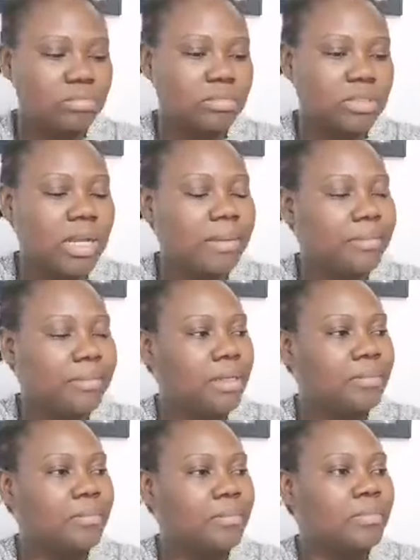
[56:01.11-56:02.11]
Olamide,
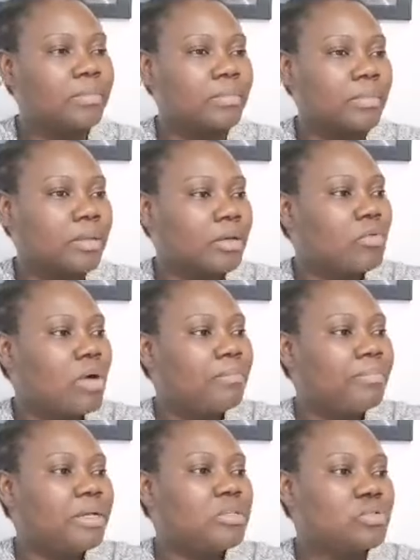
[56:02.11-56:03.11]
go and
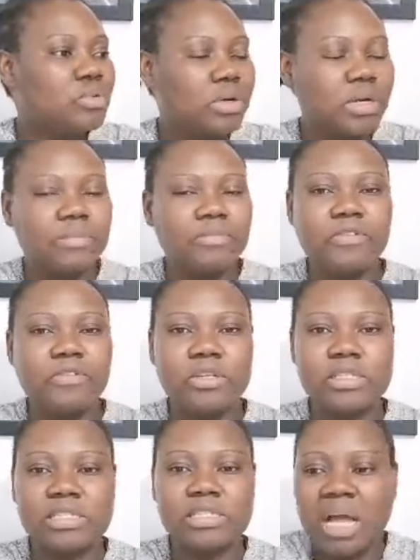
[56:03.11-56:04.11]
bring pseudo cream for your
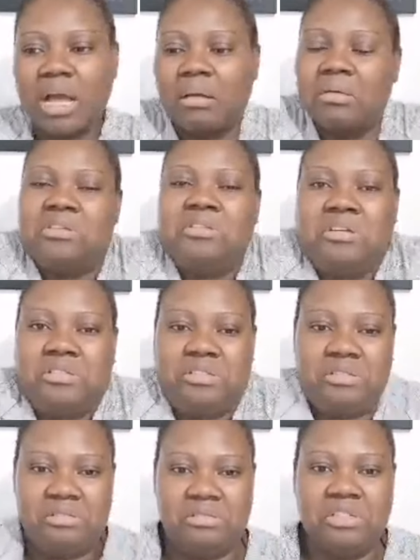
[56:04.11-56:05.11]
sister.
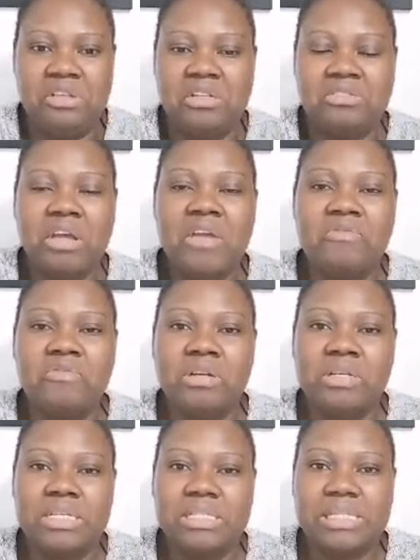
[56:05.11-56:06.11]
She does not even
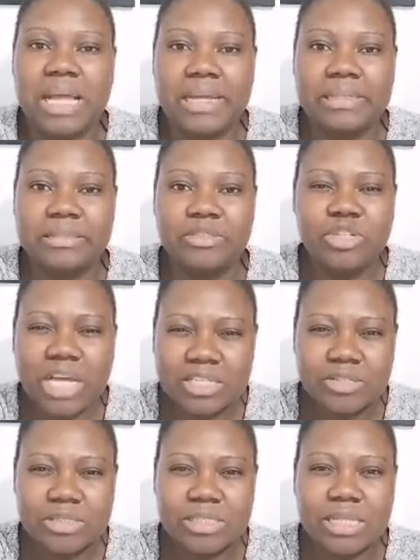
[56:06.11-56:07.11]
understand. Do you guys
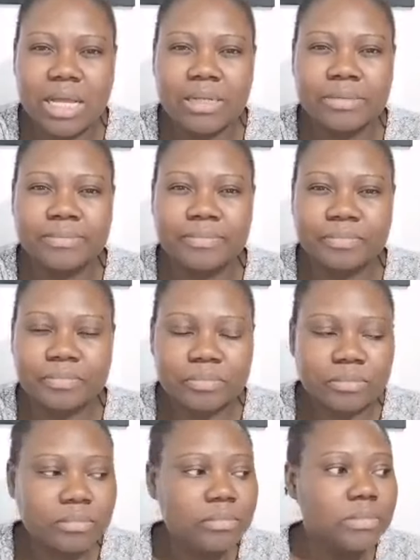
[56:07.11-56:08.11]
understand?
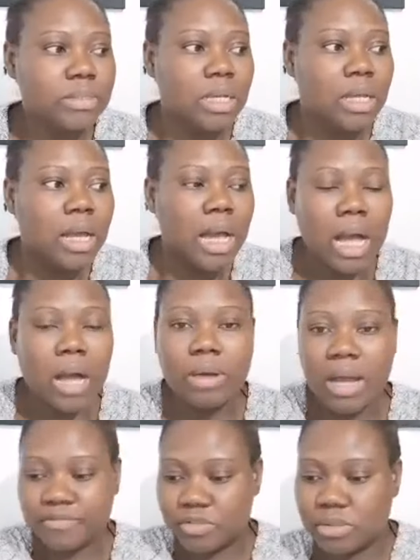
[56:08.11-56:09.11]
I'll
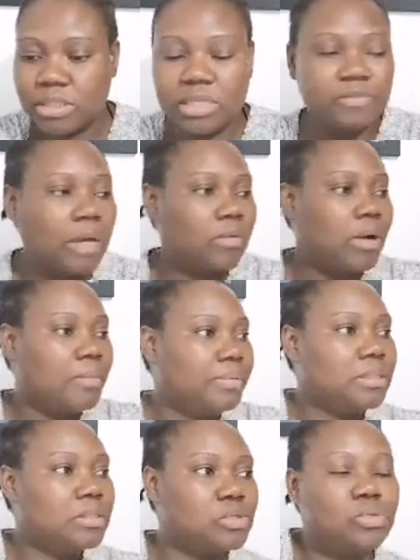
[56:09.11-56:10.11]
have to leave and go and bring
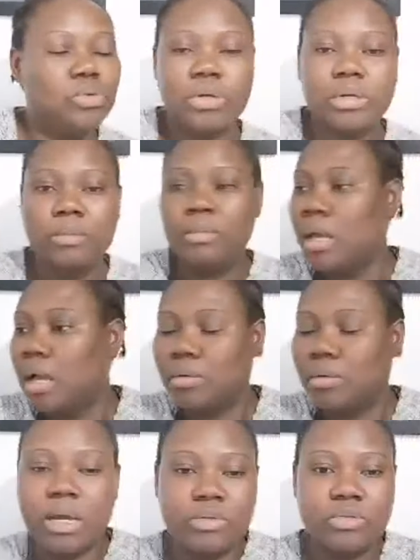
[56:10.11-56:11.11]
the pseudo cream and go
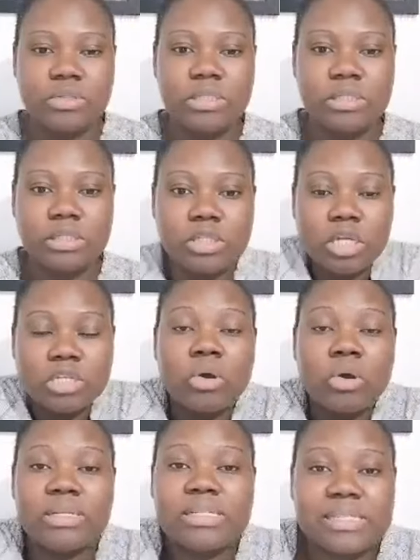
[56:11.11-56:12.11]
and do this. He does not
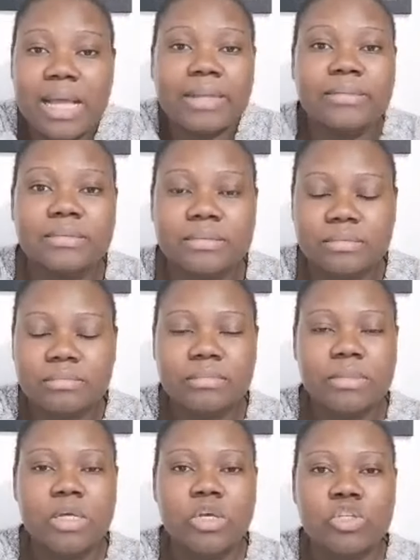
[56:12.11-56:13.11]
understand.
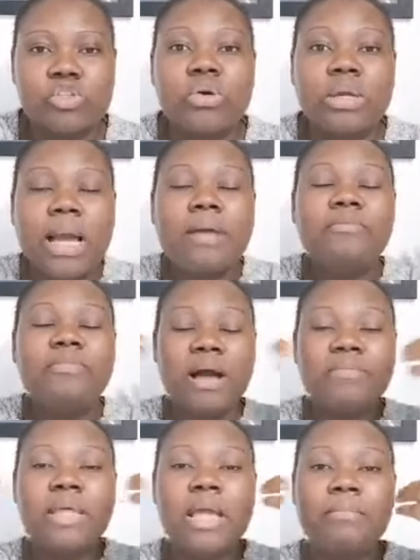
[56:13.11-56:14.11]
So I've
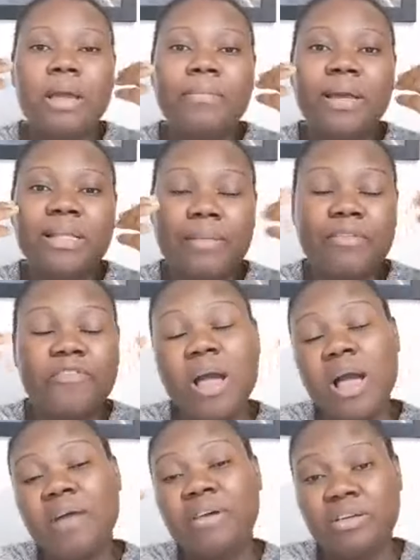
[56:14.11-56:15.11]
have that in my mind, that before I
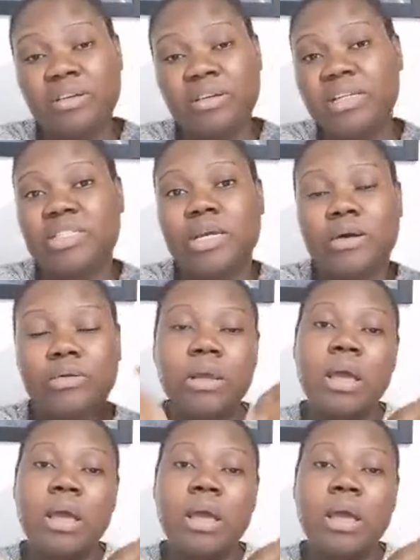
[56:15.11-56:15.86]
have another child,